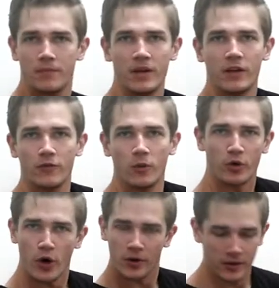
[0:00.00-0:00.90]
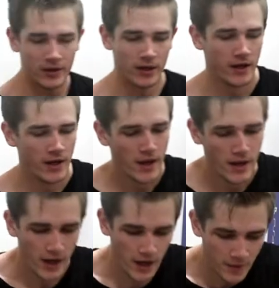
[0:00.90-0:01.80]
PS4 Pro.
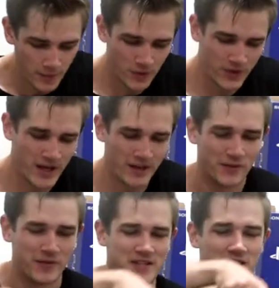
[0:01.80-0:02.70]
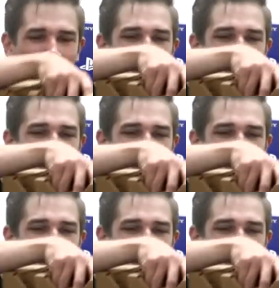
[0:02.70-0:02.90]
We'll get the rest of it